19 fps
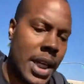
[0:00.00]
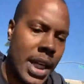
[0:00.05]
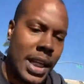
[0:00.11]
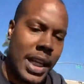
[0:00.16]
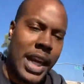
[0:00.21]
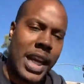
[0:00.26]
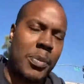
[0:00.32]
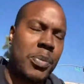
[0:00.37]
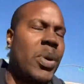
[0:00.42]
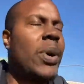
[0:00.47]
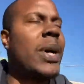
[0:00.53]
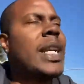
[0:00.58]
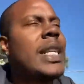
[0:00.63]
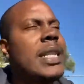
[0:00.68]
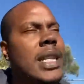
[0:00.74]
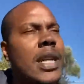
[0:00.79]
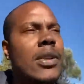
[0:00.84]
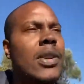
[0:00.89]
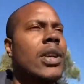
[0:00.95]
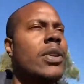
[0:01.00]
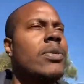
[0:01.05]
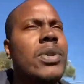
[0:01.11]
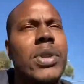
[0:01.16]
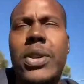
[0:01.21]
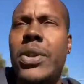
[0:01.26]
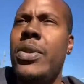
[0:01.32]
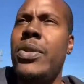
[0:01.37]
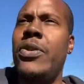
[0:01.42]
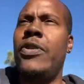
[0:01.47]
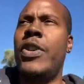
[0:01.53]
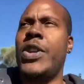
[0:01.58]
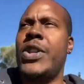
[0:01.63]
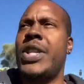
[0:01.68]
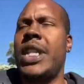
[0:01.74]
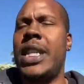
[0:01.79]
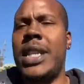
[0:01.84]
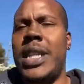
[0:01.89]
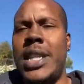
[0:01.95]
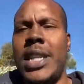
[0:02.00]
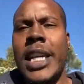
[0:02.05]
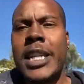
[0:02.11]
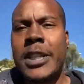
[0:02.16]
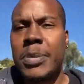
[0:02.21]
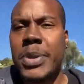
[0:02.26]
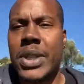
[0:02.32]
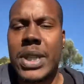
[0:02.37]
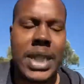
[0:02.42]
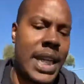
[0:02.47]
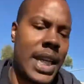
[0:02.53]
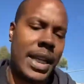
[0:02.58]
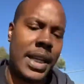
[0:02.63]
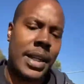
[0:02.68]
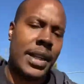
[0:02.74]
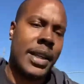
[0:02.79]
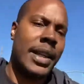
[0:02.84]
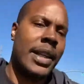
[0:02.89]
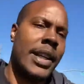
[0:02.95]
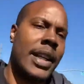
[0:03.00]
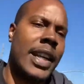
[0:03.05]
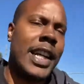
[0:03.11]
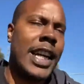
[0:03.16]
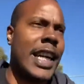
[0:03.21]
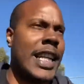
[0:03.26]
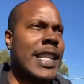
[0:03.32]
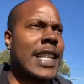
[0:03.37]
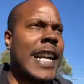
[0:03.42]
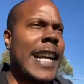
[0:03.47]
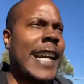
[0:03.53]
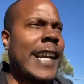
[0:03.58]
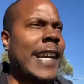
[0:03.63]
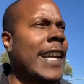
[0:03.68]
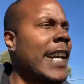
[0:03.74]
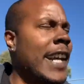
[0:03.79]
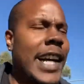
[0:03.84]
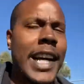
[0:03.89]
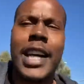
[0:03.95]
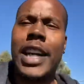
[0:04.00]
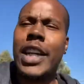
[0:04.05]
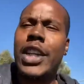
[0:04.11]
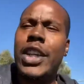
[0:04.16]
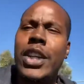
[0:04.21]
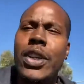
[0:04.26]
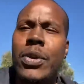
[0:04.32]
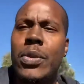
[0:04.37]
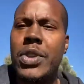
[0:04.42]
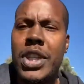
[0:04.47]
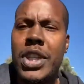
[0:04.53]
Like 0.02 versus 6% is like a huge